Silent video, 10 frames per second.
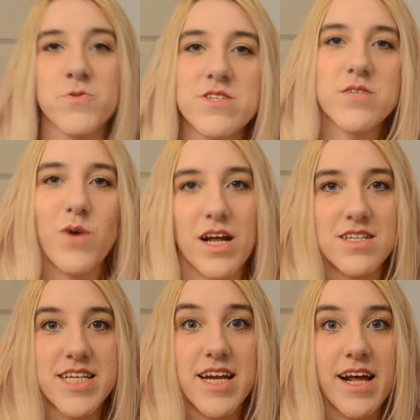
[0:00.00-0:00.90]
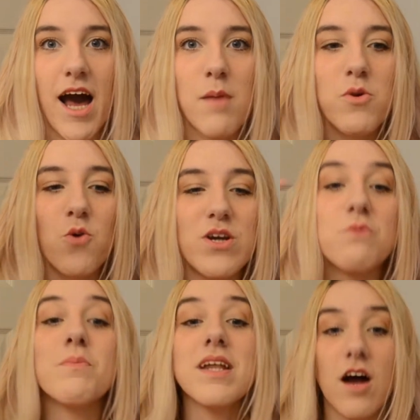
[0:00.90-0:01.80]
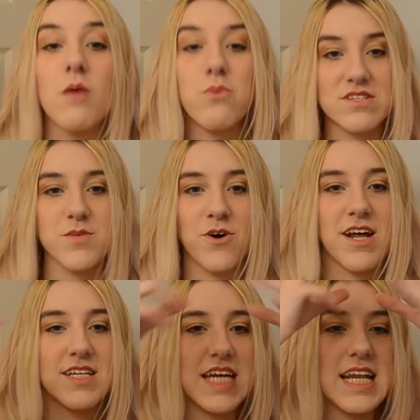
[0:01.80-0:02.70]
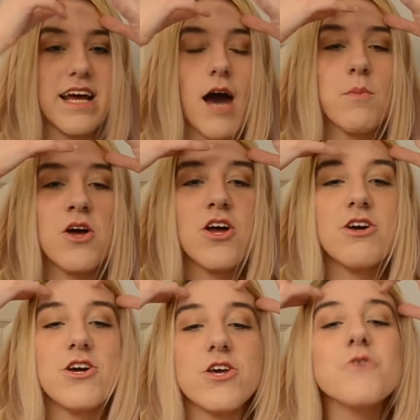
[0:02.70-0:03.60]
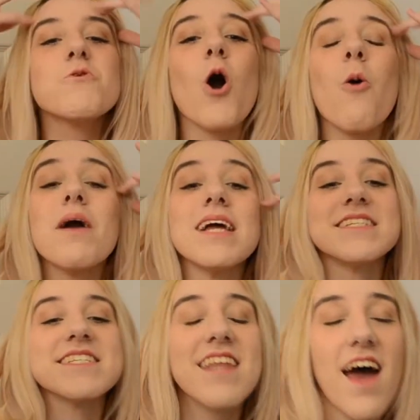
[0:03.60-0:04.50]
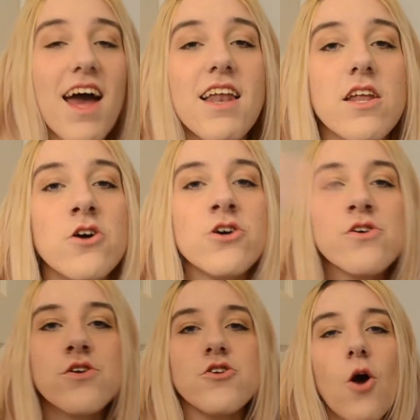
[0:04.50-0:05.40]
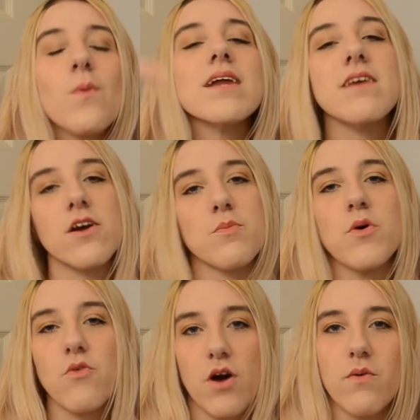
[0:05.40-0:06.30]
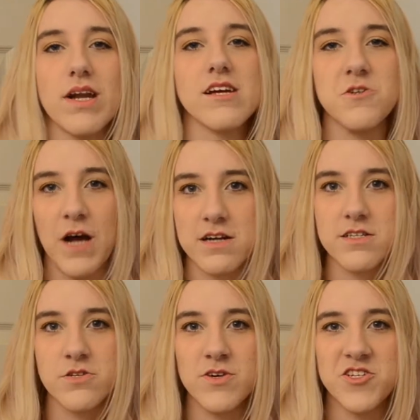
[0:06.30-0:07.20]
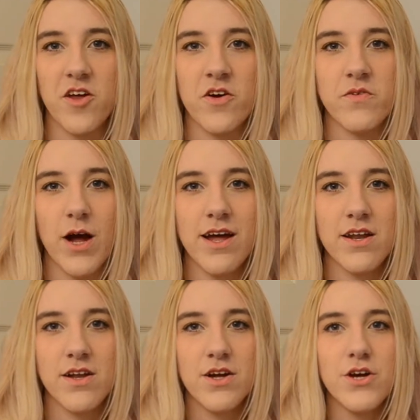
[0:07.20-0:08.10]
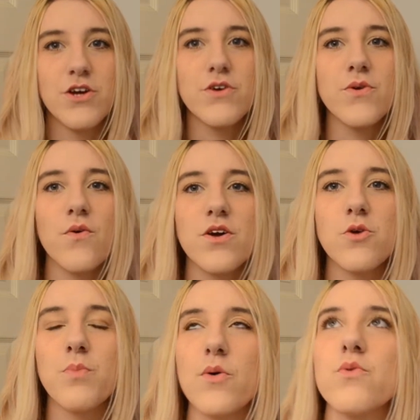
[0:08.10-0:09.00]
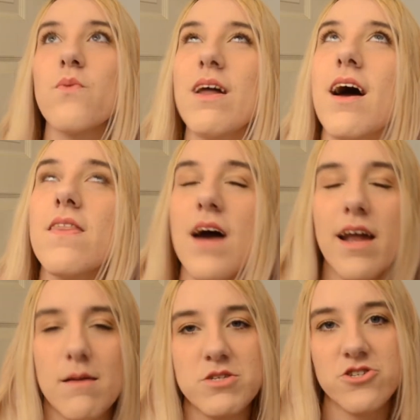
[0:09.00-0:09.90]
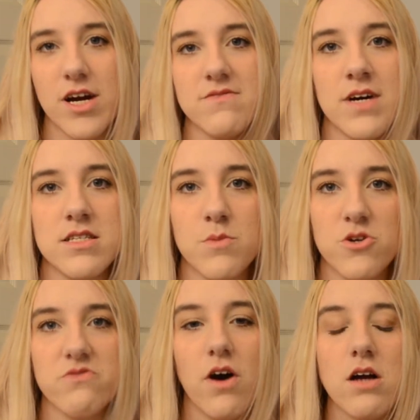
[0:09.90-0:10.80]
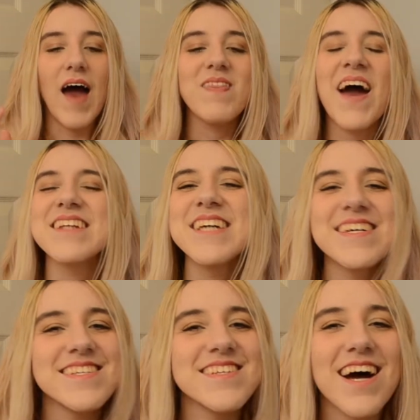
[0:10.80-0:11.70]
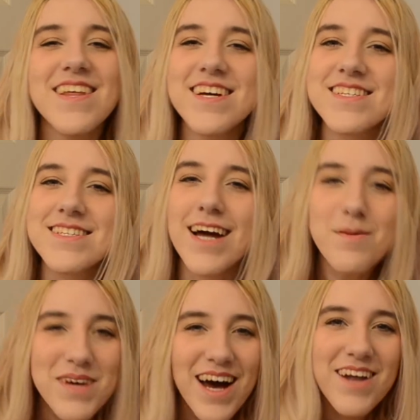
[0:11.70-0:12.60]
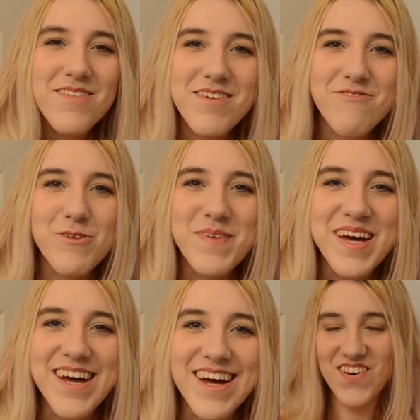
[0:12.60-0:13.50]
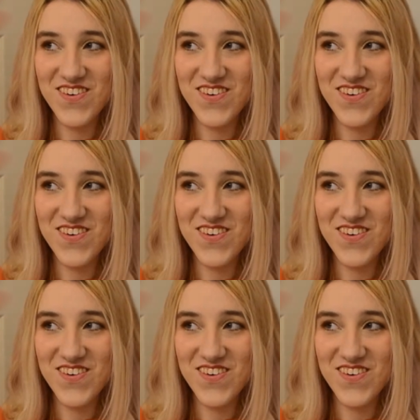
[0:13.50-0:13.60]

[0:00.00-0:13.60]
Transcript: with someone on a dating app or when you meet up with someone on a dating app, you go into that knowing that you're both already attracted to each other, right? You know that you both went on that app to try and find someone to fuck. And that takes a lot of the excitement out of it for me.